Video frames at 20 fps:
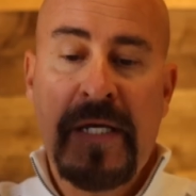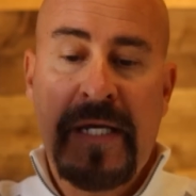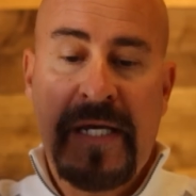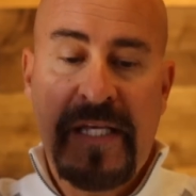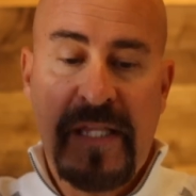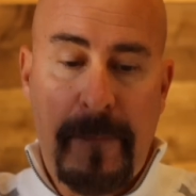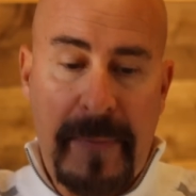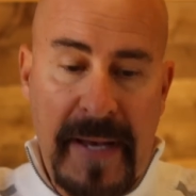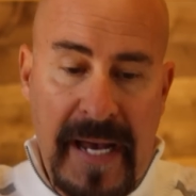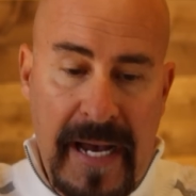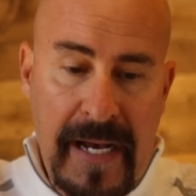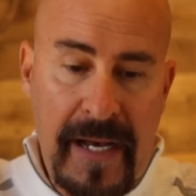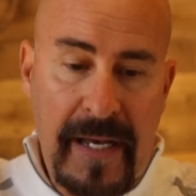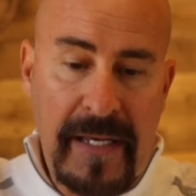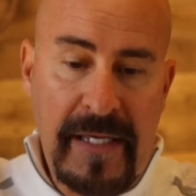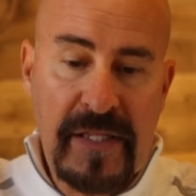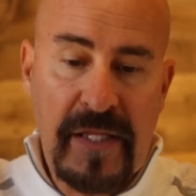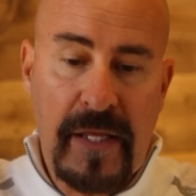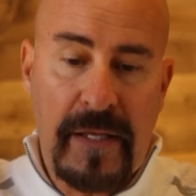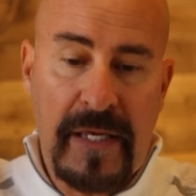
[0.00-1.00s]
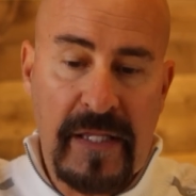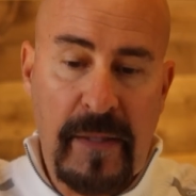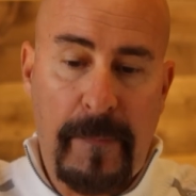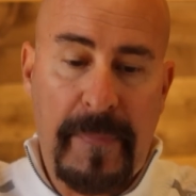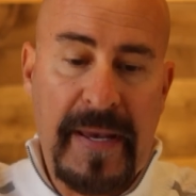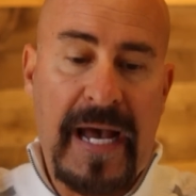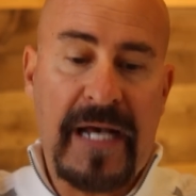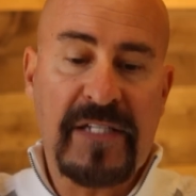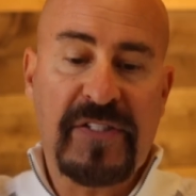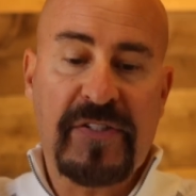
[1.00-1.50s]
In the
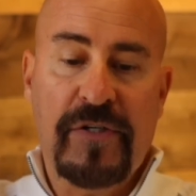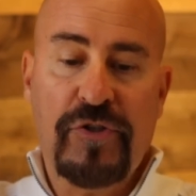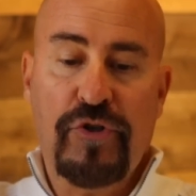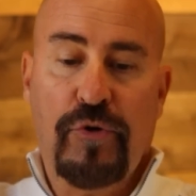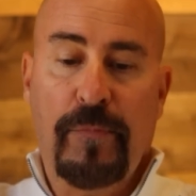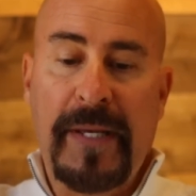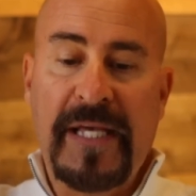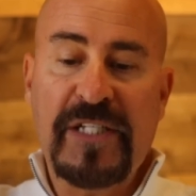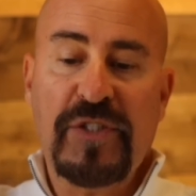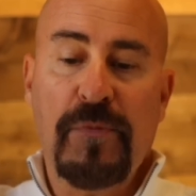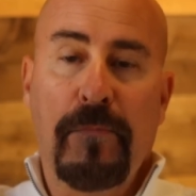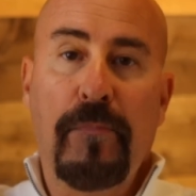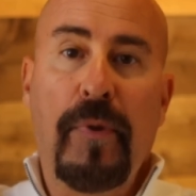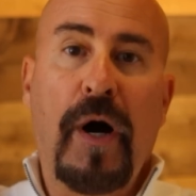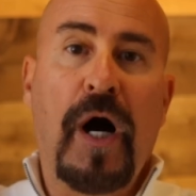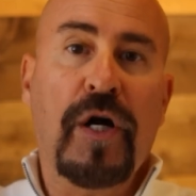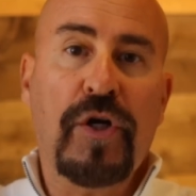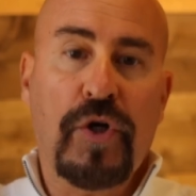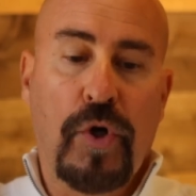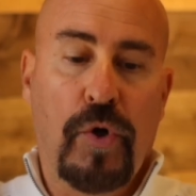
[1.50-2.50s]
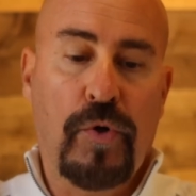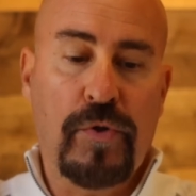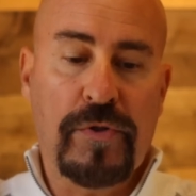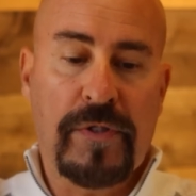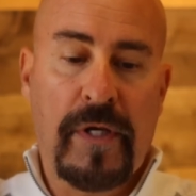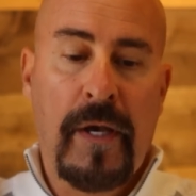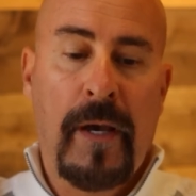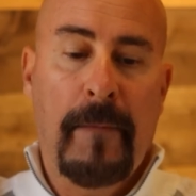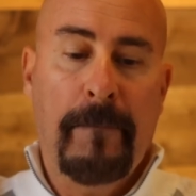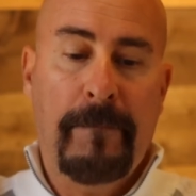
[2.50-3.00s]
past, central banks bought gold